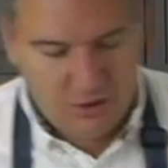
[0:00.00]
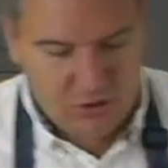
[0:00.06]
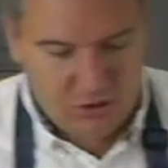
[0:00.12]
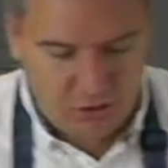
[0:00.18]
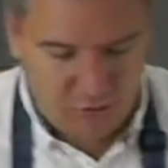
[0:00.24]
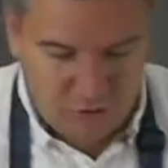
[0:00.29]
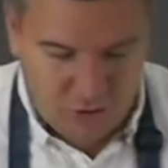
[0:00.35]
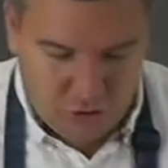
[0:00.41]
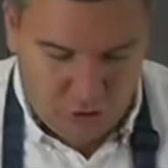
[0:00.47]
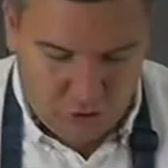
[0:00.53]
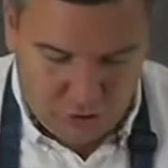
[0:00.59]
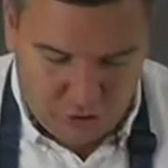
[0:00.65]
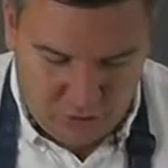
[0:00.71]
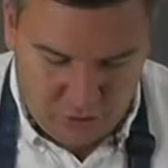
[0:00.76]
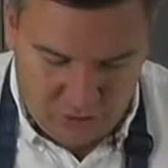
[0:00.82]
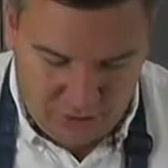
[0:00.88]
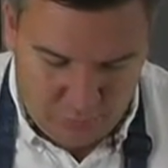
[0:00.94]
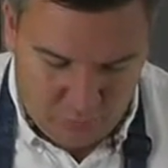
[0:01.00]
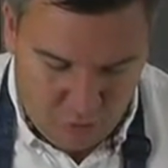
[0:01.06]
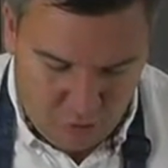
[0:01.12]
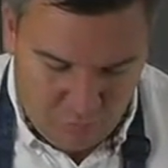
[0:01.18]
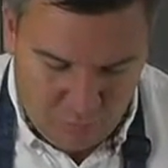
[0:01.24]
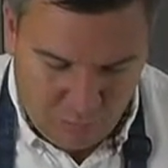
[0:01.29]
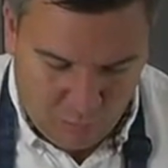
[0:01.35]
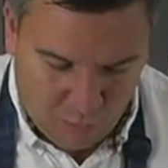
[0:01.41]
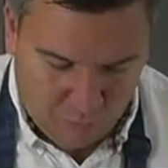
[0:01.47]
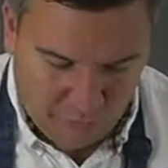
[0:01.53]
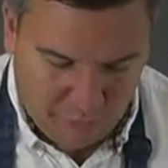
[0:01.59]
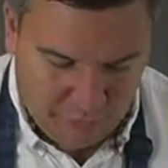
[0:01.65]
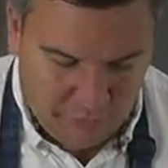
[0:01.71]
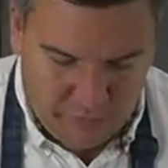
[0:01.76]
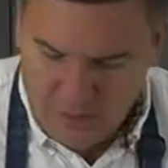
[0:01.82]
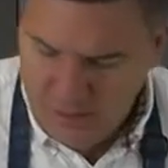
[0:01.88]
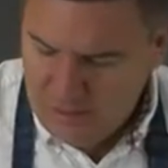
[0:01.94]
So just, it's more
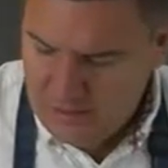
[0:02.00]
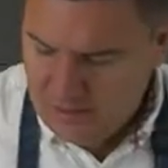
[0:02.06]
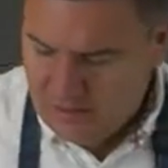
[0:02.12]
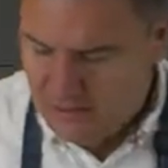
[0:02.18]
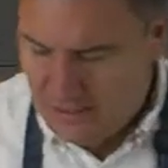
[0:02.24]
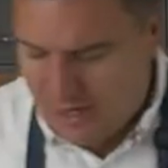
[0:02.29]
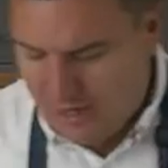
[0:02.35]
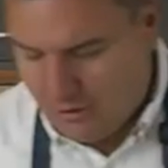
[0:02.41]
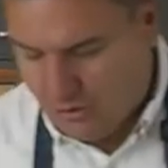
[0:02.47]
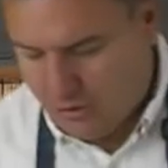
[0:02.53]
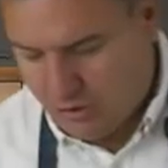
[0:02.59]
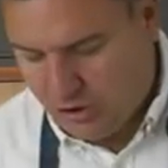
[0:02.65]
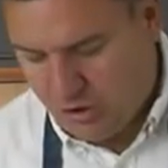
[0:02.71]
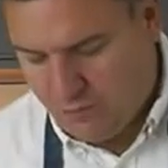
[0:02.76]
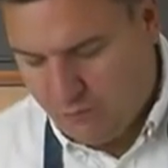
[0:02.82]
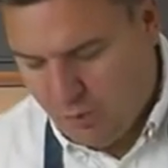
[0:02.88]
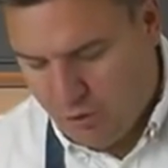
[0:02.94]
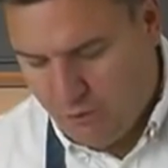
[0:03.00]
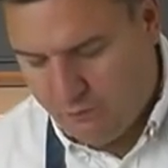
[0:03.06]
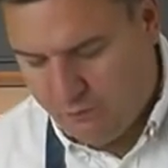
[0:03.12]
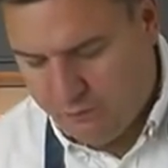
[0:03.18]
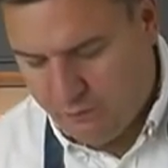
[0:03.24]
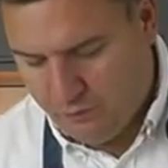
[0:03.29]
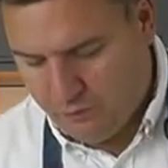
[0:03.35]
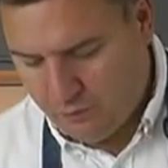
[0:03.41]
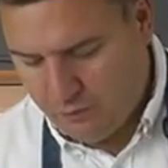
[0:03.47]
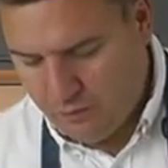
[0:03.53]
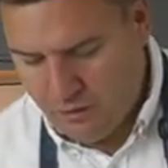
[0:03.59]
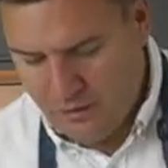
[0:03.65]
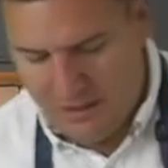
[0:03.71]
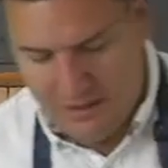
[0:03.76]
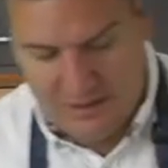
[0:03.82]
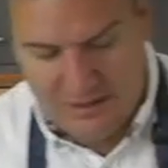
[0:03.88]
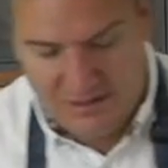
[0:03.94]
important to get a good spoonful
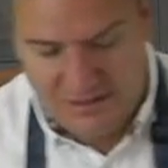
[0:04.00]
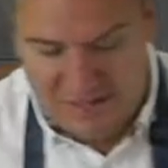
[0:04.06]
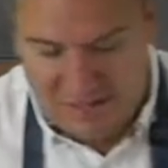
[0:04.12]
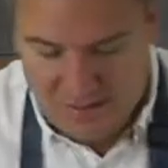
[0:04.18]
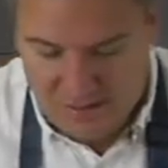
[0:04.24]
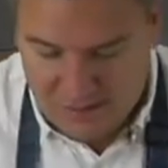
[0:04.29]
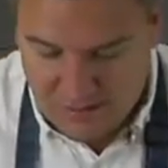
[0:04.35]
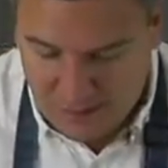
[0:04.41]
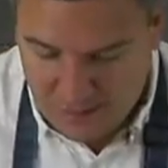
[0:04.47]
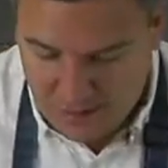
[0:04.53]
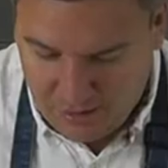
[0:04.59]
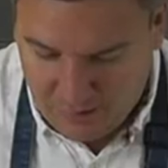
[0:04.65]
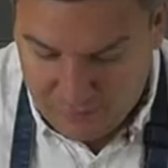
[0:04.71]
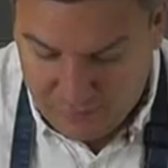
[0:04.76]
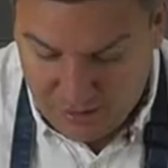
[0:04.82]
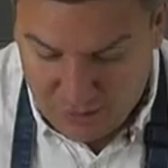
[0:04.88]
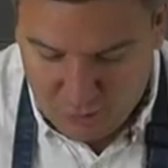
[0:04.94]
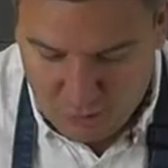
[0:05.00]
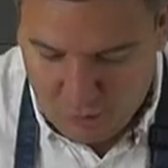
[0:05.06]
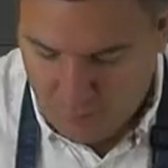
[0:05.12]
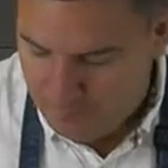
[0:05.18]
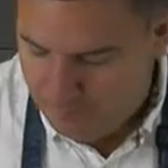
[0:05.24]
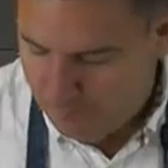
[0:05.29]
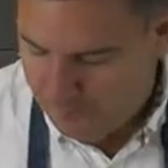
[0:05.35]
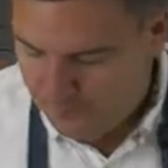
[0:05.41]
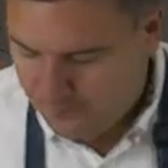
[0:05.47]
in the center of each one.